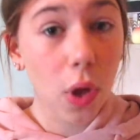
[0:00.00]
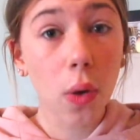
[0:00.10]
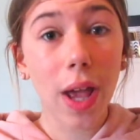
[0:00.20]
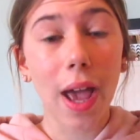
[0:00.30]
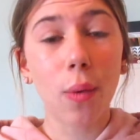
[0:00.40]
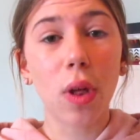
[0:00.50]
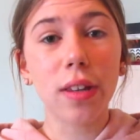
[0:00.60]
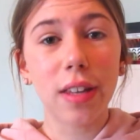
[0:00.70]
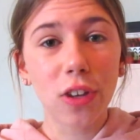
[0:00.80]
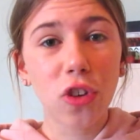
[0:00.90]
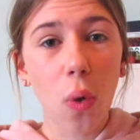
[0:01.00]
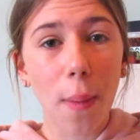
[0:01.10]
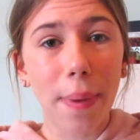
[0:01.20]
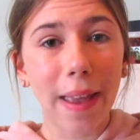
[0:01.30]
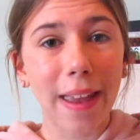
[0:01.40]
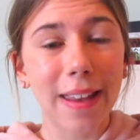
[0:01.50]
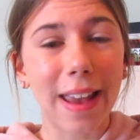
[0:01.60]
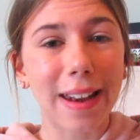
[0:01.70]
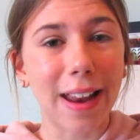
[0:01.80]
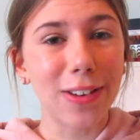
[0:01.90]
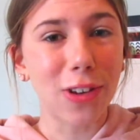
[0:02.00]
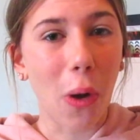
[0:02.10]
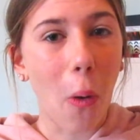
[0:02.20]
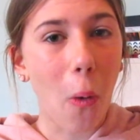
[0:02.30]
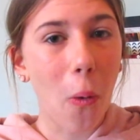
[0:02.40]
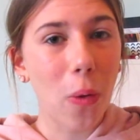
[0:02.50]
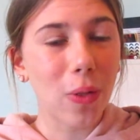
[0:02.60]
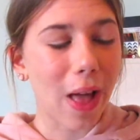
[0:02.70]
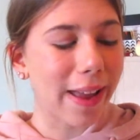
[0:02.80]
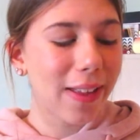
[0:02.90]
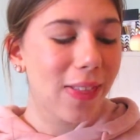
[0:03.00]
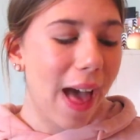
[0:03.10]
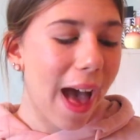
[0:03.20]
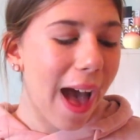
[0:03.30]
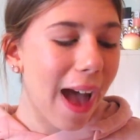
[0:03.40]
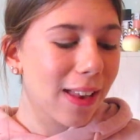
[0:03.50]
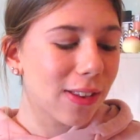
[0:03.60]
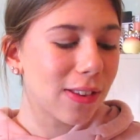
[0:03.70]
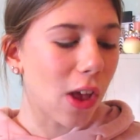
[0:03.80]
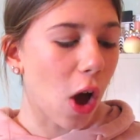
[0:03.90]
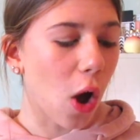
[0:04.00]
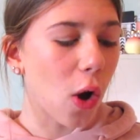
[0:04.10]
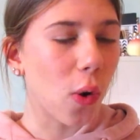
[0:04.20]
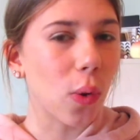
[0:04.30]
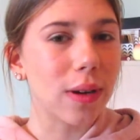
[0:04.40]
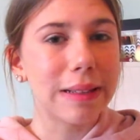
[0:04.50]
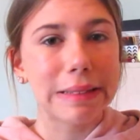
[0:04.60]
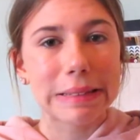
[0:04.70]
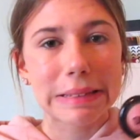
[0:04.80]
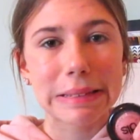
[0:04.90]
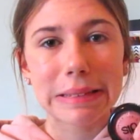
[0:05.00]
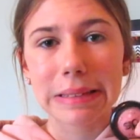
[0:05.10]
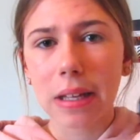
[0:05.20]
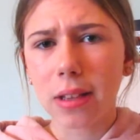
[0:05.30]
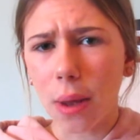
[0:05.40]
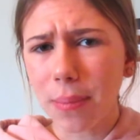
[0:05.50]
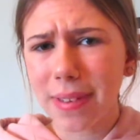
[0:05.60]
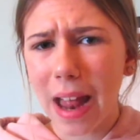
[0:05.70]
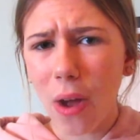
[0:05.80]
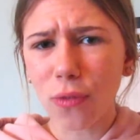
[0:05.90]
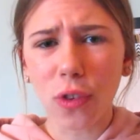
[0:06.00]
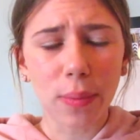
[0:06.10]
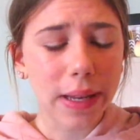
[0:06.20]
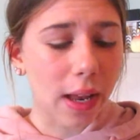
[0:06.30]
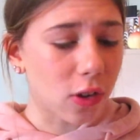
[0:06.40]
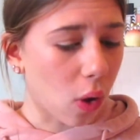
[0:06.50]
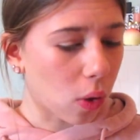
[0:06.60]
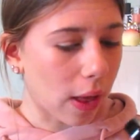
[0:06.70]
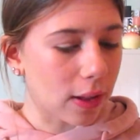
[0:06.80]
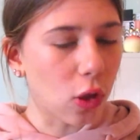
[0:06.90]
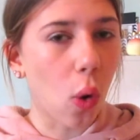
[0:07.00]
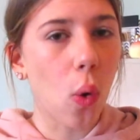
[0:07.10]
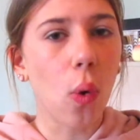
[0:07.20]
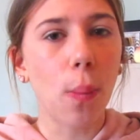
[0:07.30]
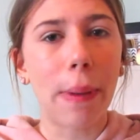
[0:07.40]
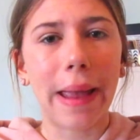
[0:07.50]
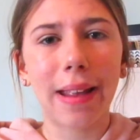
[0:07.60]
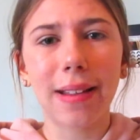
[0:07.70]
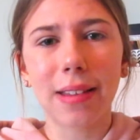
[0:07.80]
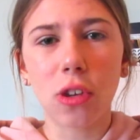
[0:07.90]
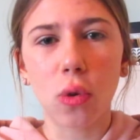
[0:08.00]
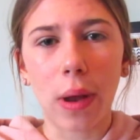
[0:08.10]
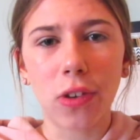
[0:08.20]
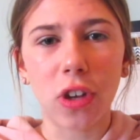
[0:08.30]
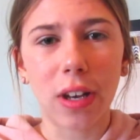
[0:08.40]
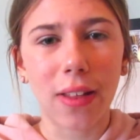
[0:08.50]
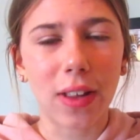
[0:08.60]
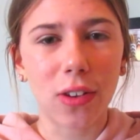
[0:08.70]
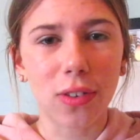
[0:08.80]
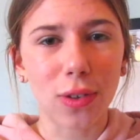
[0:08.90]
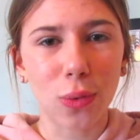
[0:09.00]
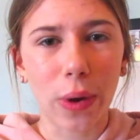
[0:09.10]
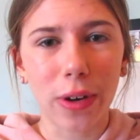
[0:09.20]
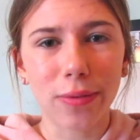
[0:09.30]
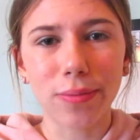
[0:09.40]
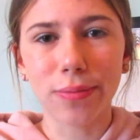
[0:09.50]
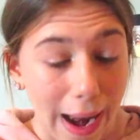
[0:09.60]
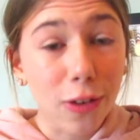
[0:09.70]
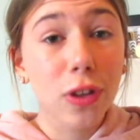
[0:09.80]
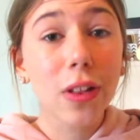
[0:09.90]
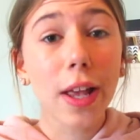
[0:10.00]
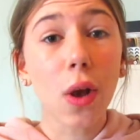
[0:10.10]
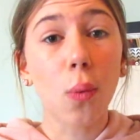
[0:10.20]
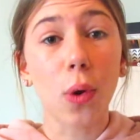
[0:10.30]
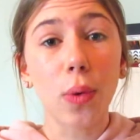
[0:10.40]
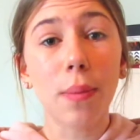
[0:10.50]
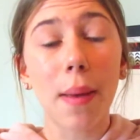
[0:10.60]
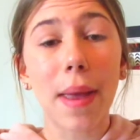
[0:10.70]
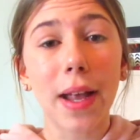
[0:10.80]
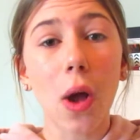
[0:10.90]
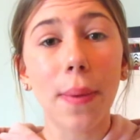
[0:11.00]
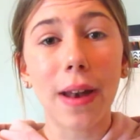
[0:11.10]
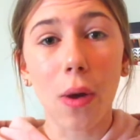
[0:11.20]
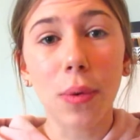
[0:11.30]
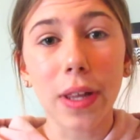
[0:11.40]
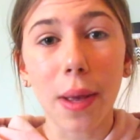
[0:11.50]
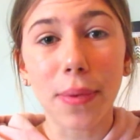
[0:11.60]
Okay, well, it did show up pink, and I don't like that, so thumbs down for me. I don't like the whole pink situation. I think it just looks weird. I actually like ruined my makeup, and now I'm really